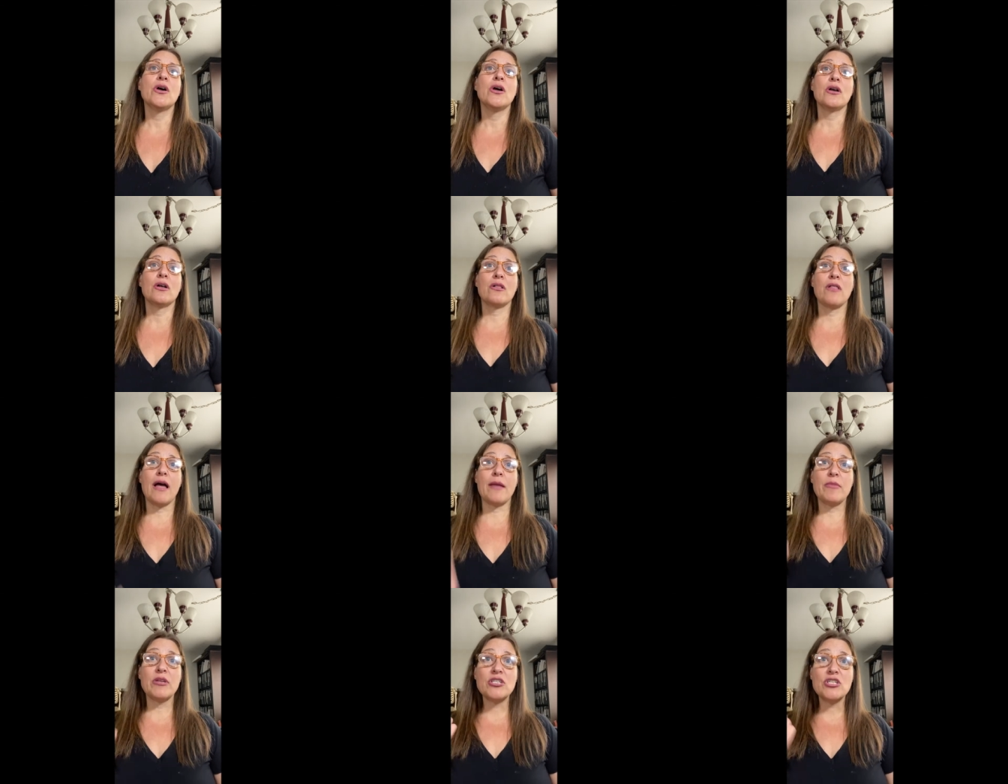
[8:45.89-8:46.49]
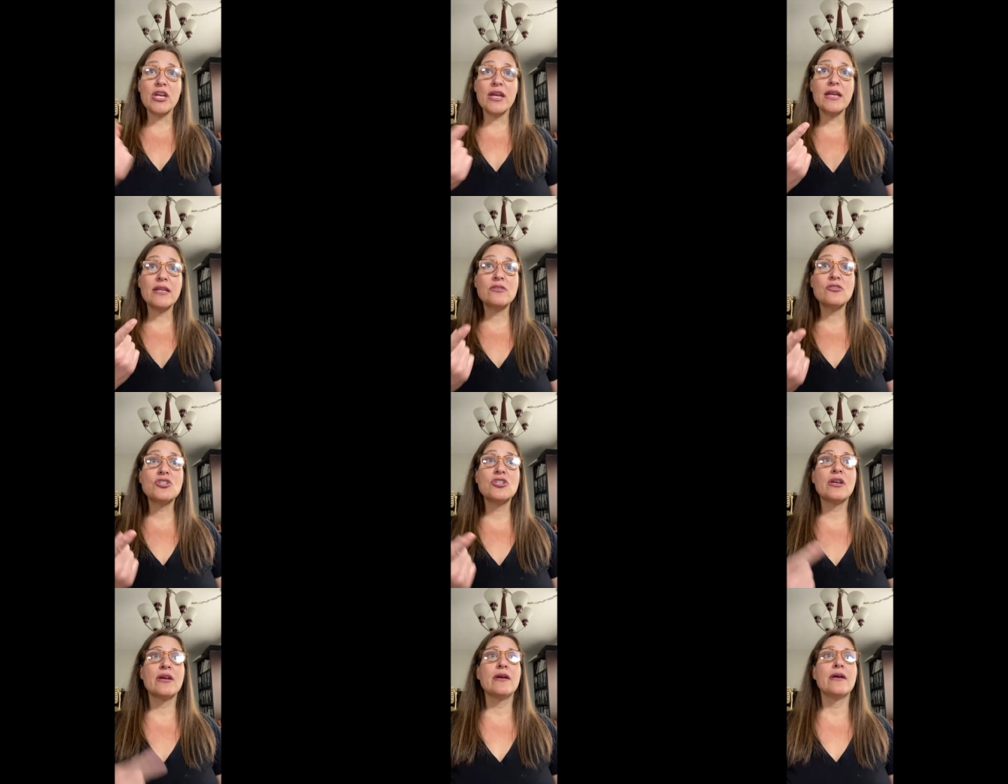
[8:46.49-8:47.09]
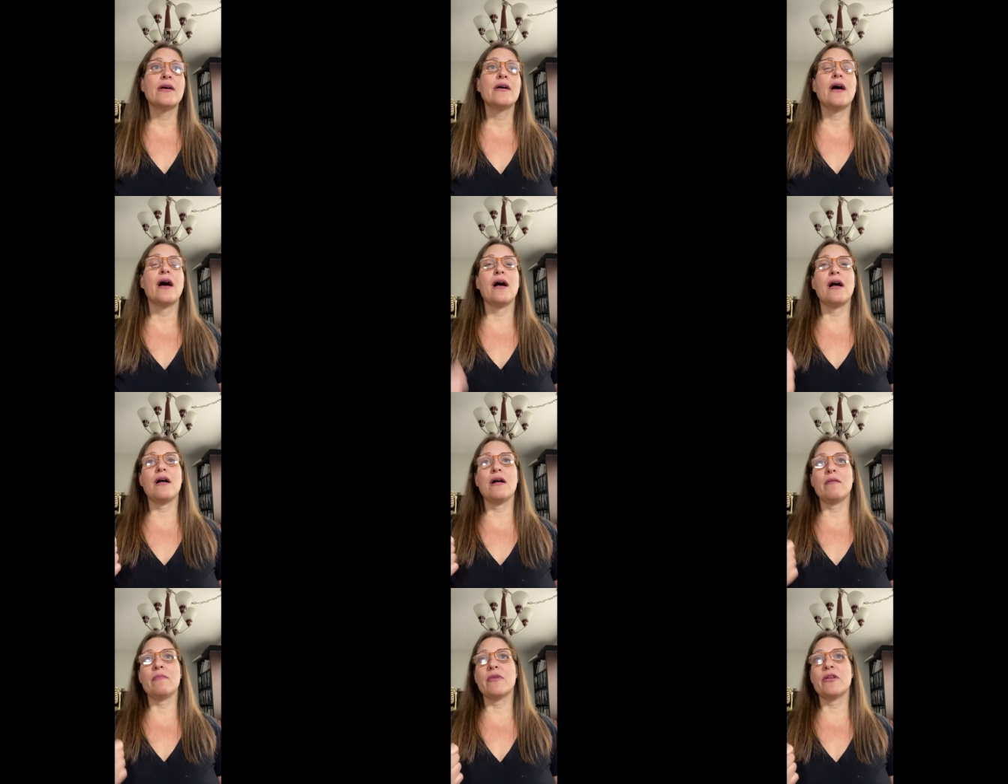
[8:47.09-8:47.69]
climate change
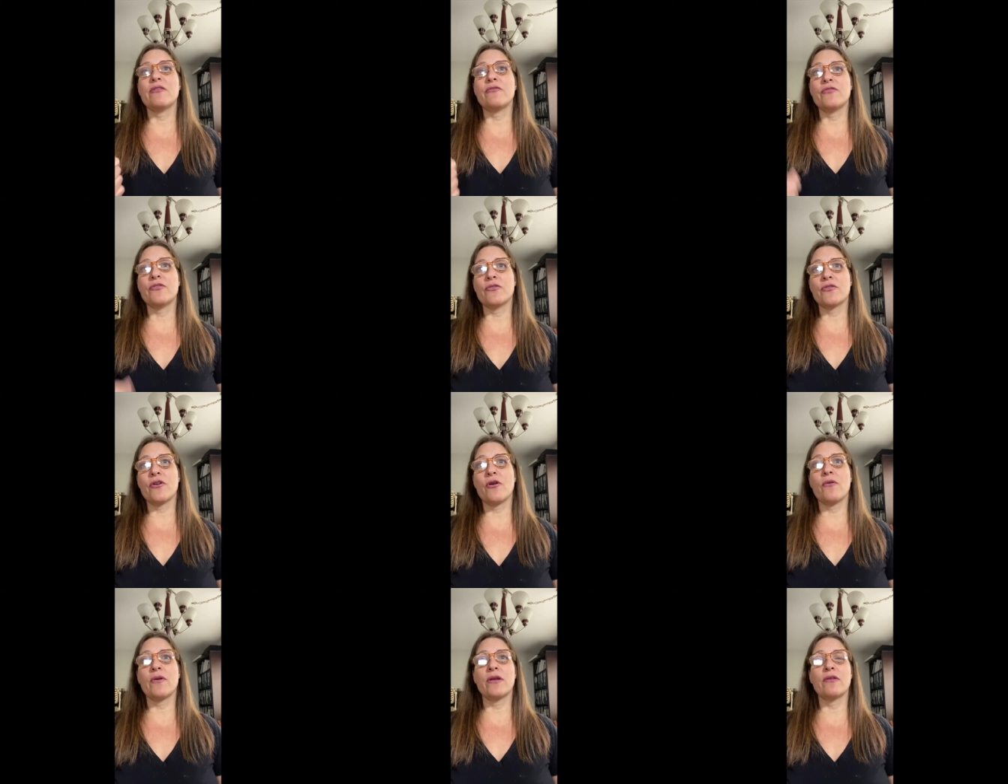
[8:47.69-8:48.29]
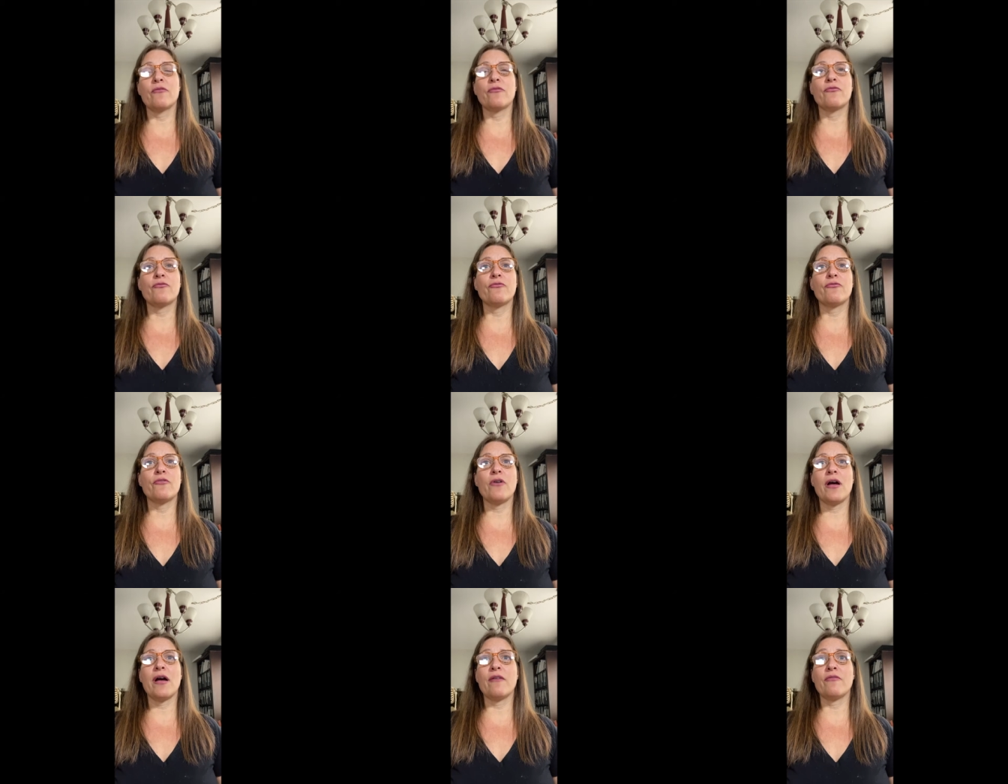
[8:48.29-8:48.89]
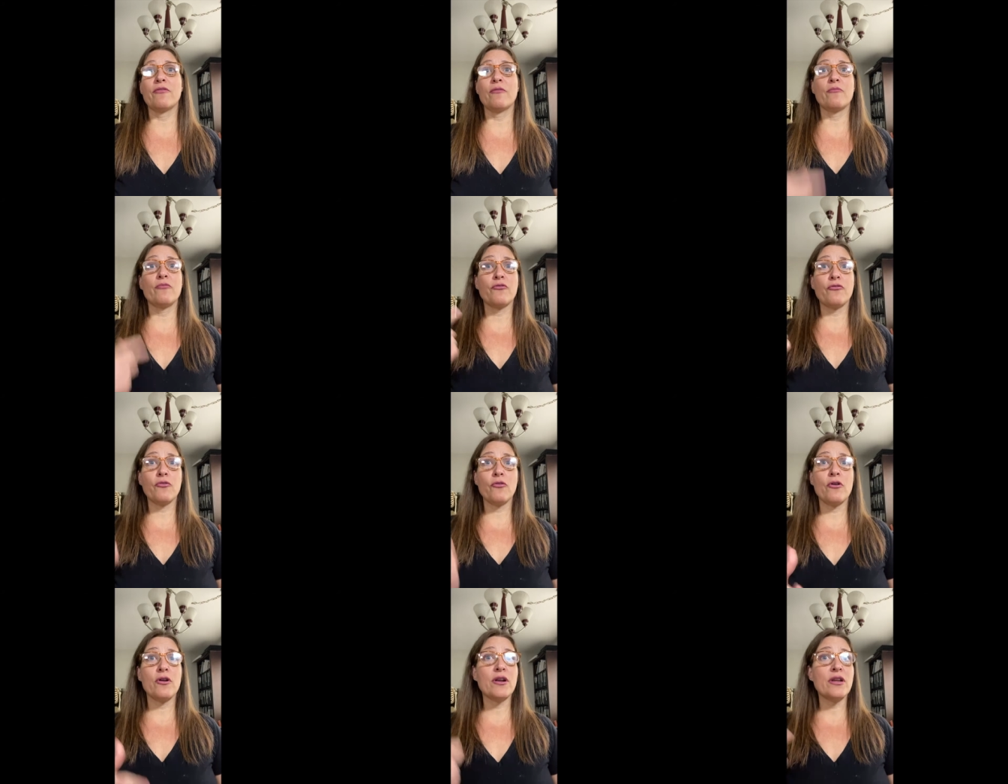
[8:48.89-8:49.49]
um, if you're going uh, from
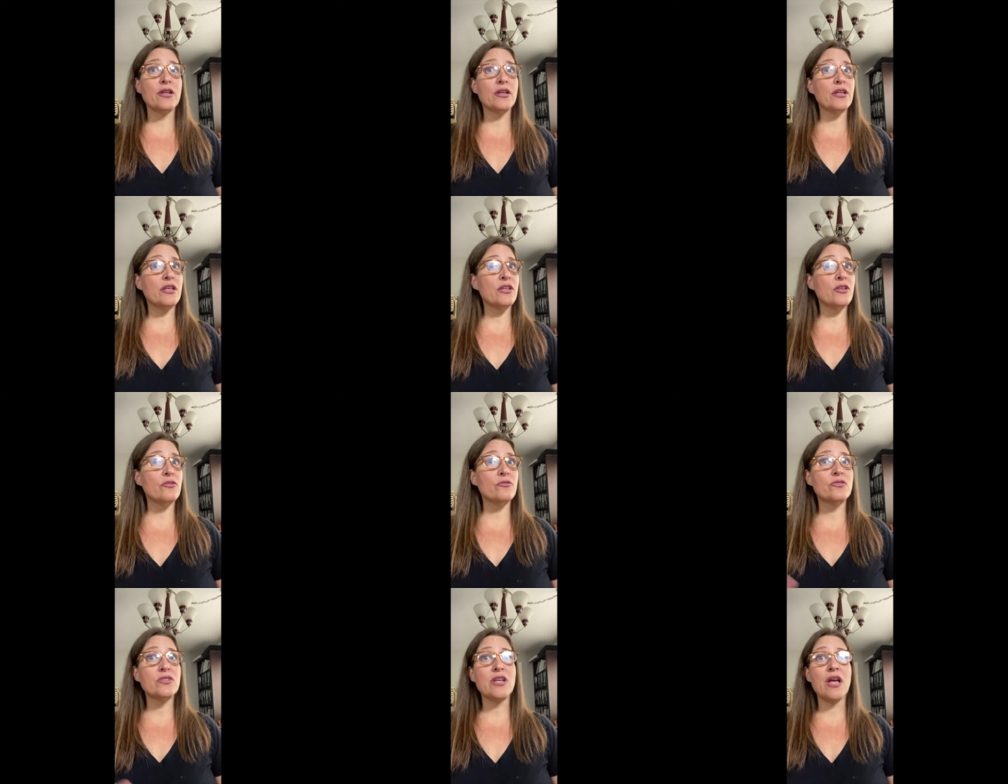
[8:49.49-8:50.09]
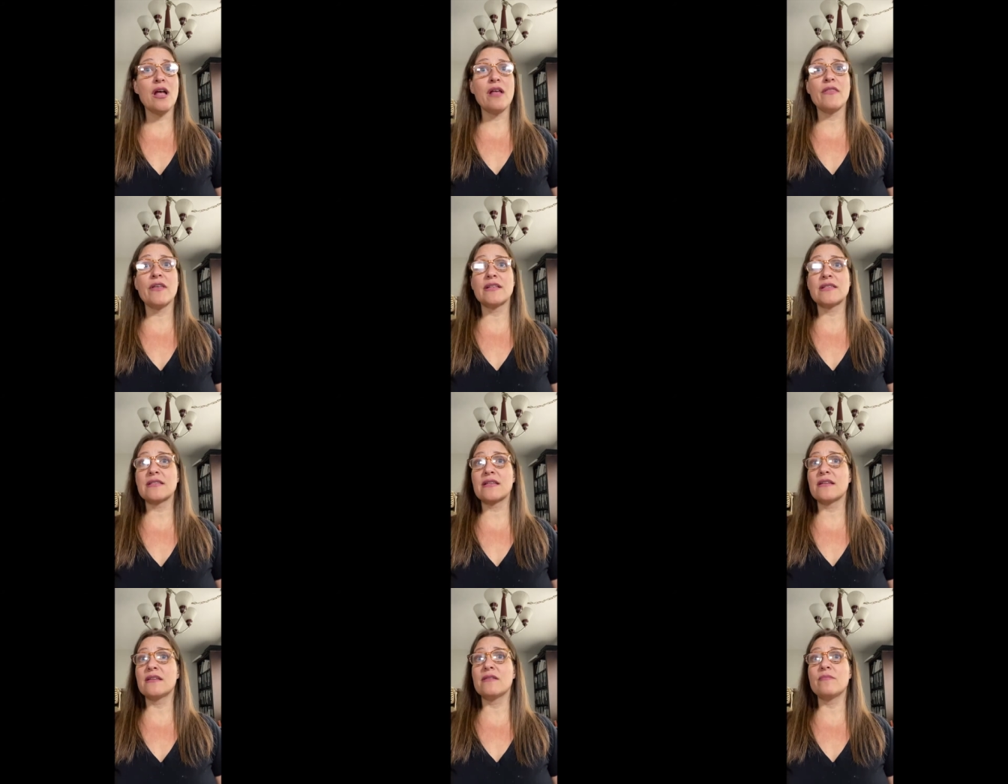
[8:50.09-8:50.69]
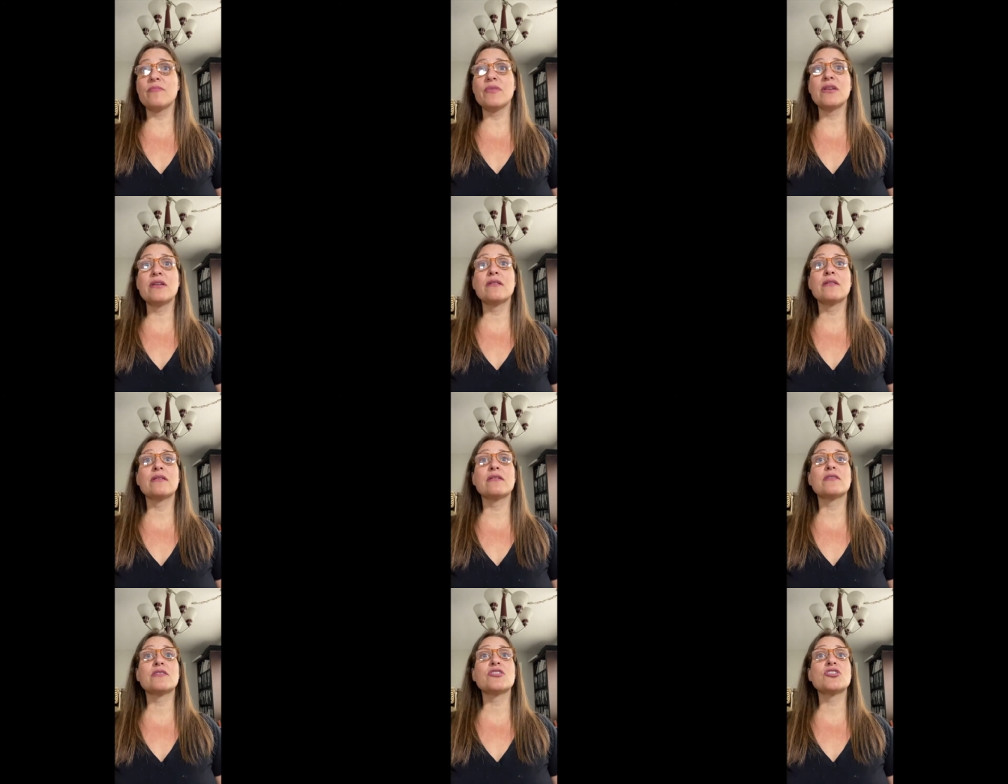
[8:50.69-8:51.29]
florida to utah that's going to be a
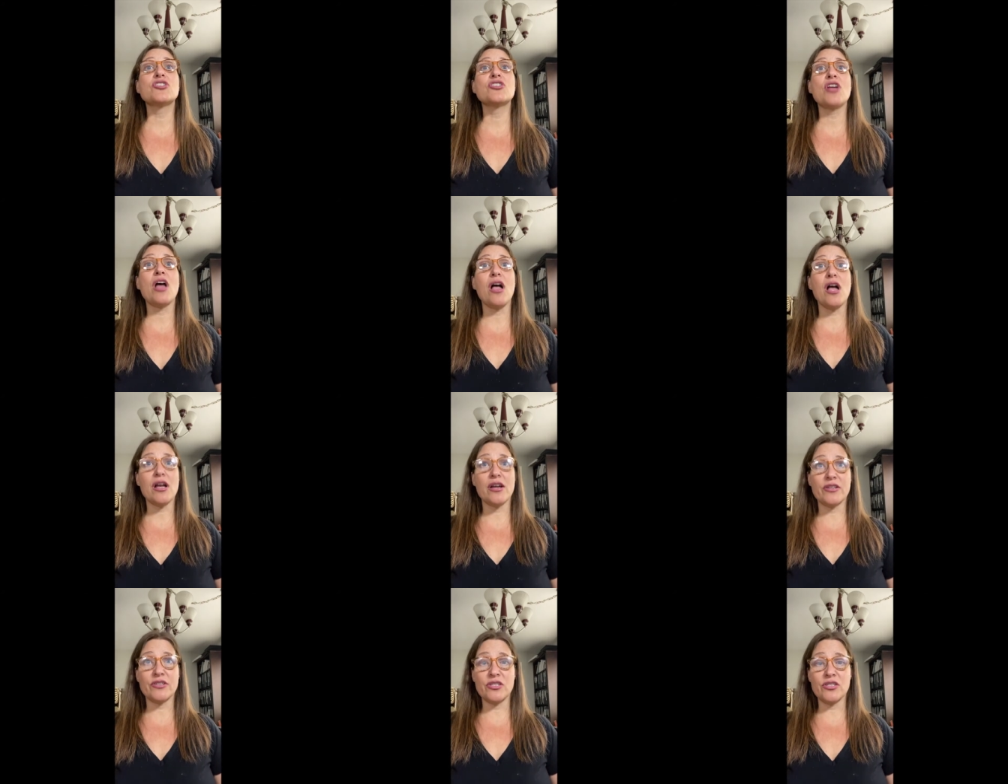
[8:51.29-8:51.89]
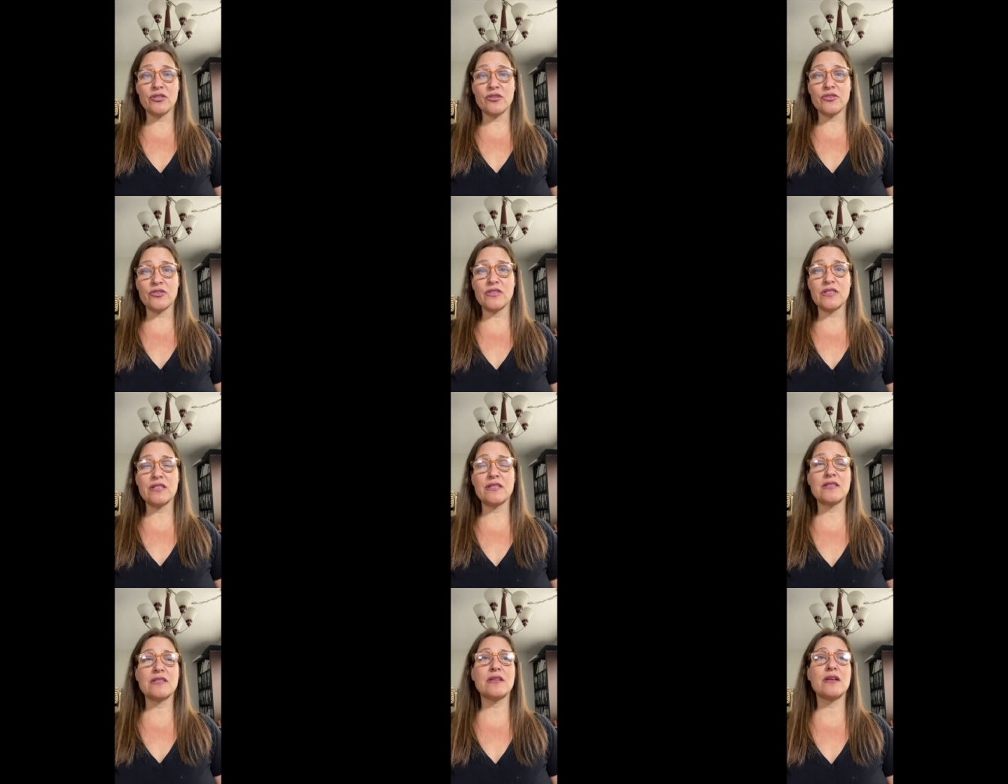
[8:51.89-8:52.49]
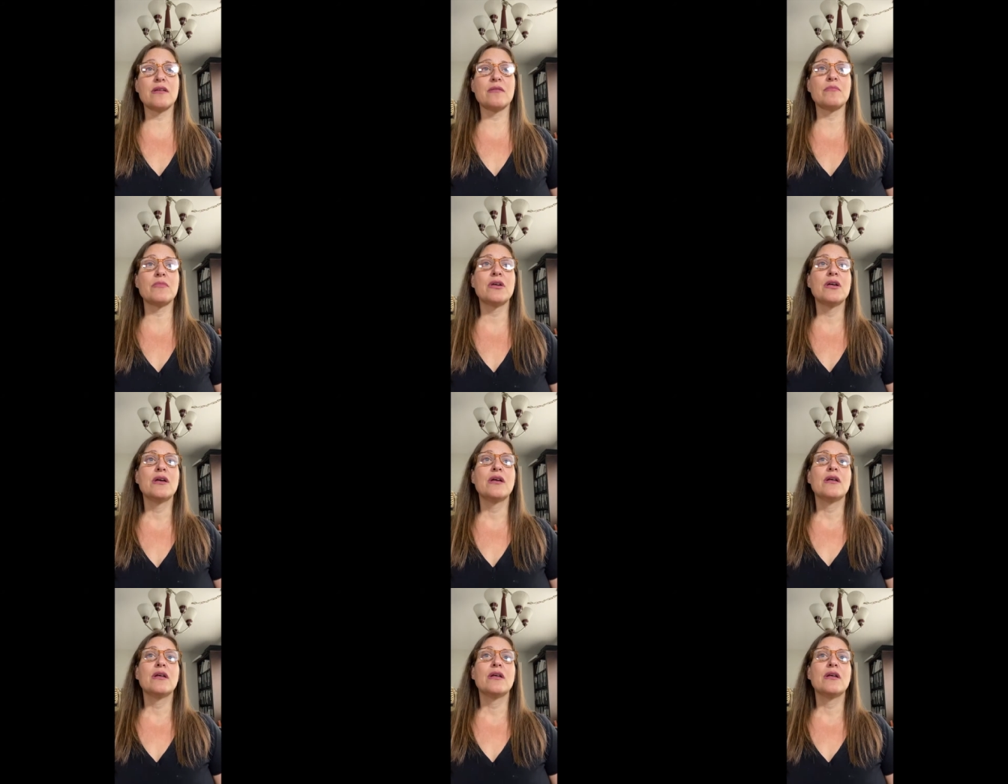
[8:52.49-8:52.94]
little shock to your system